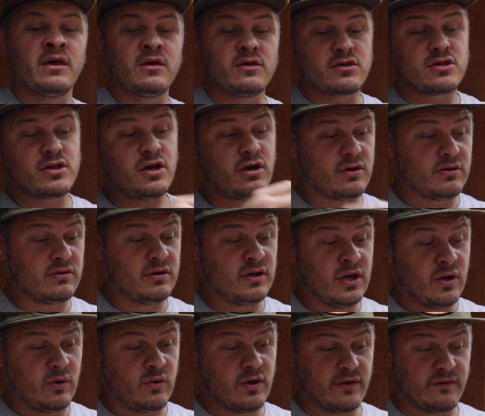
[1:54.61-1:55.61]
So
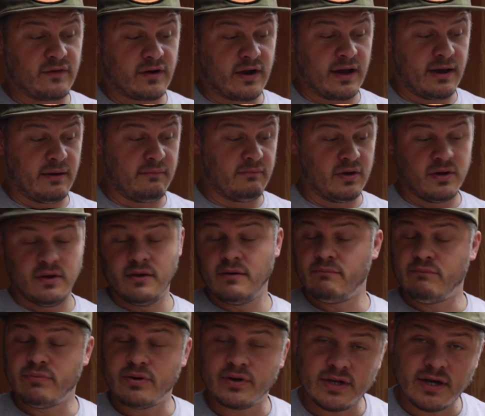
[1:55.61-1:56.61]
whenever I'm
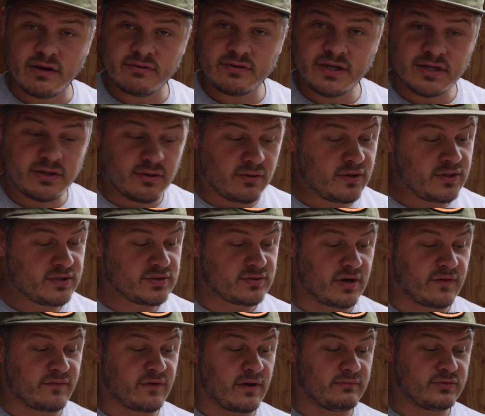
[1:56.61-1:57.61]
putting out decoys,
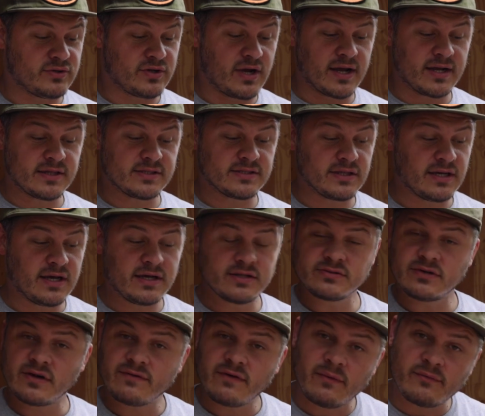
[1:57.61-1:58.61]
whenever I'm dragging sleds,
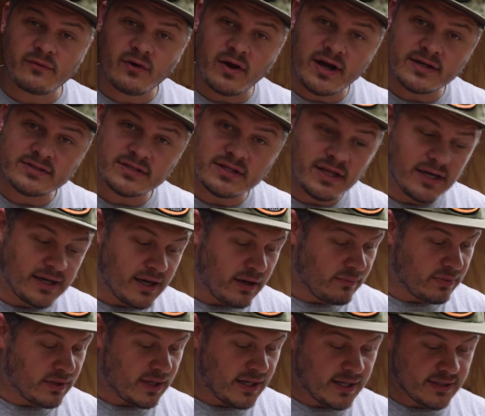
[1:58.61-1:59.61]
whenever I'm grassing
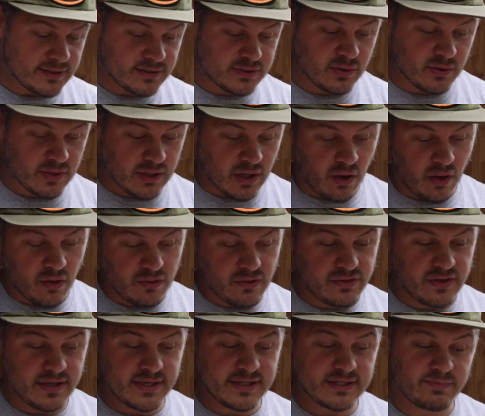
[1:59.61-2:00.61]
layout blinds, doing all the
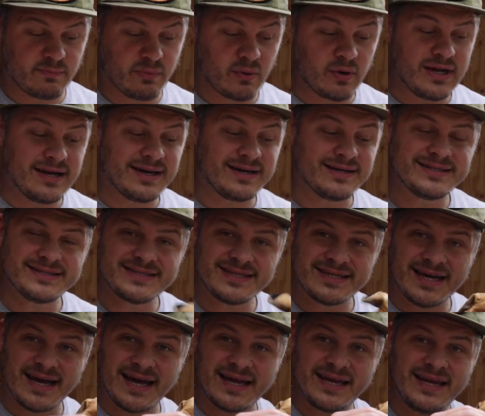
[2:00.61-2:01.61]
things
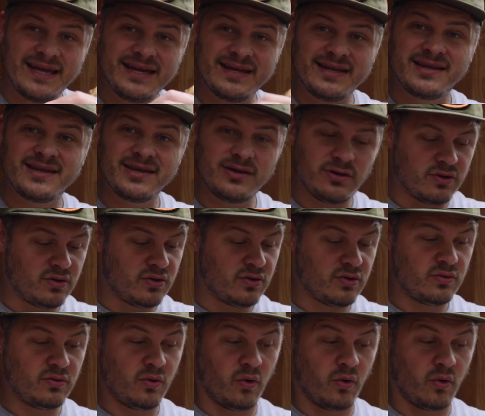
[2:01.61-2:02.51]
pre-hunting I need to do,